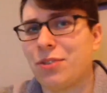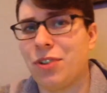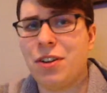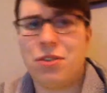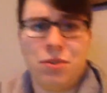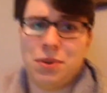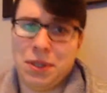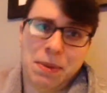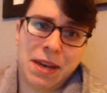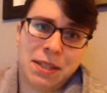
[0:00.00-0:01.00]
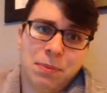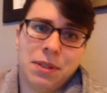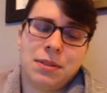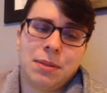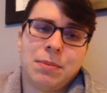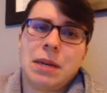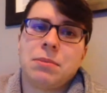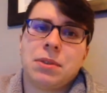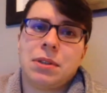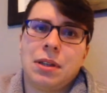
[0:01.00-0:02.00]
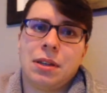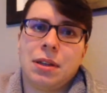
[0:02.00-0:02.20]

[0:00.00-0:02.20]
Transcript: and trying to do his best, but sometimes